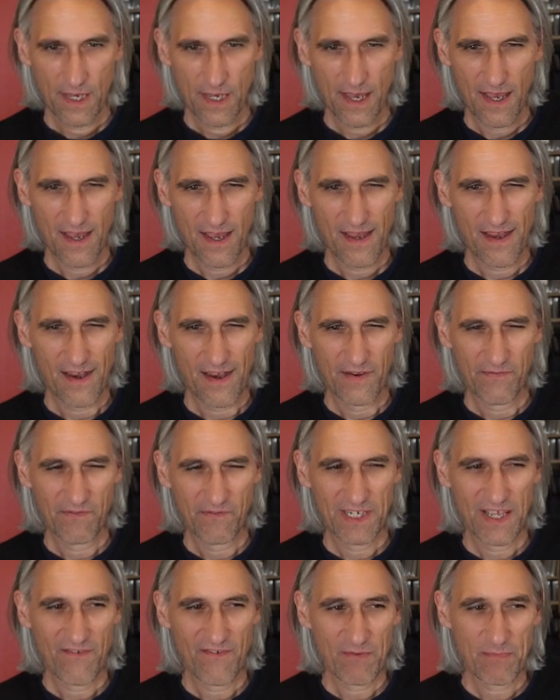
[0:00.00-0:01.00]
Uh, I've
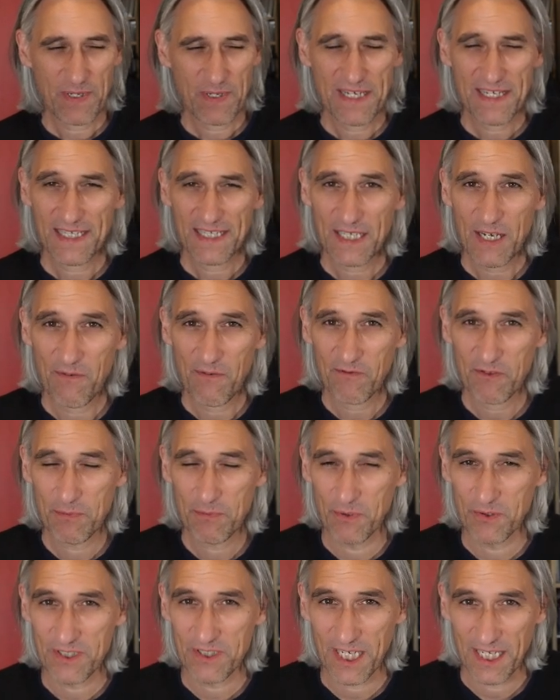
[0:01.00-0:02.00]
never been
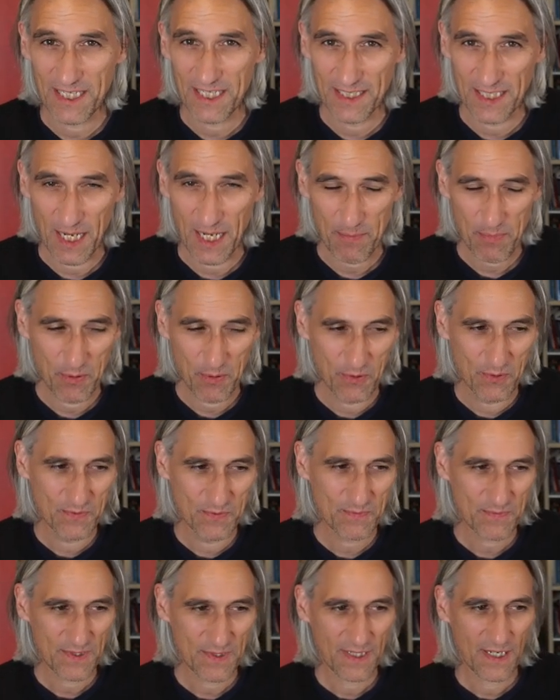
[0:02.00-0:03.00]
comfortable taking that
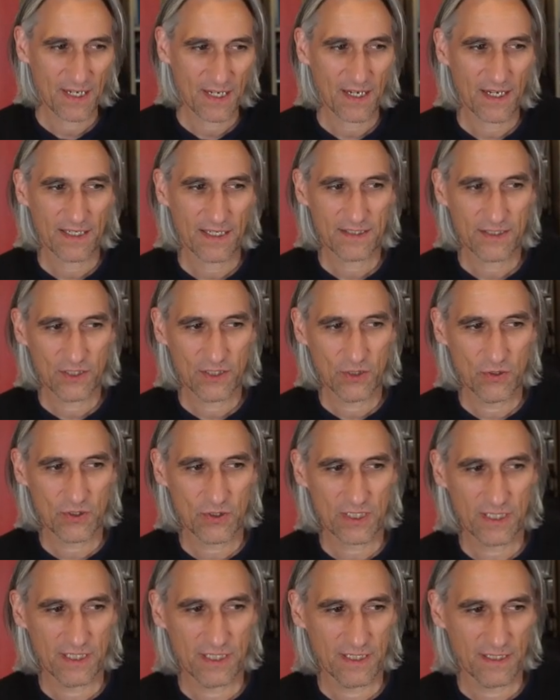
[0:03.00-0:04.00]
pawn. Uh,
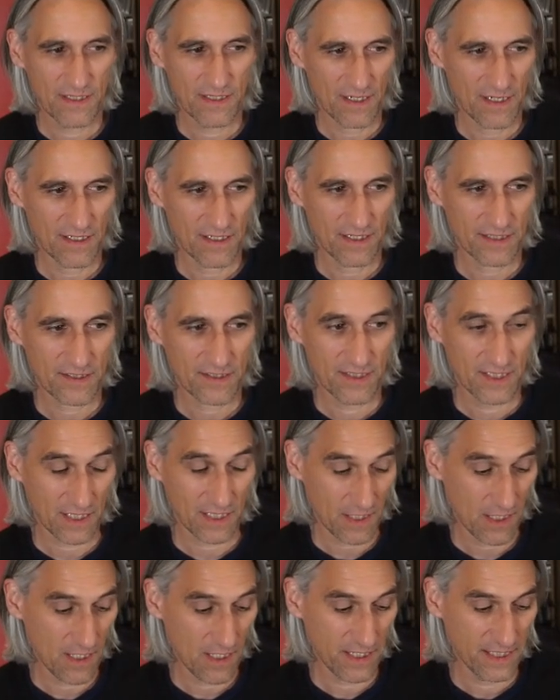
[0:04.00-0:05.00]
usually I like to
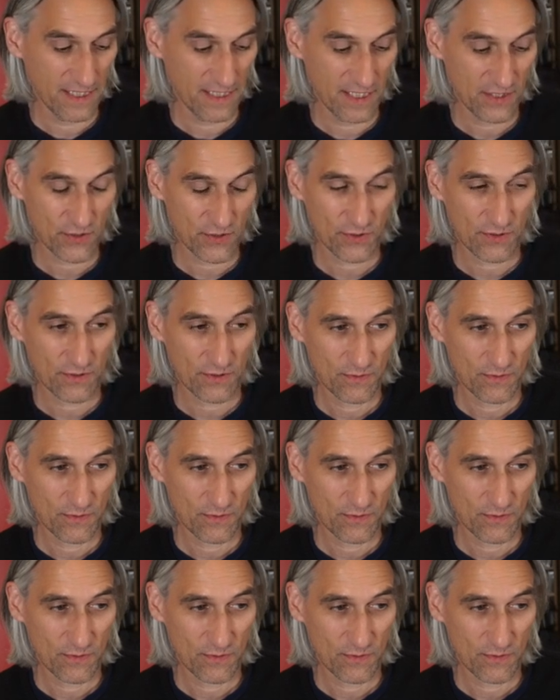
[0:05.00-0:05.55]
decline it,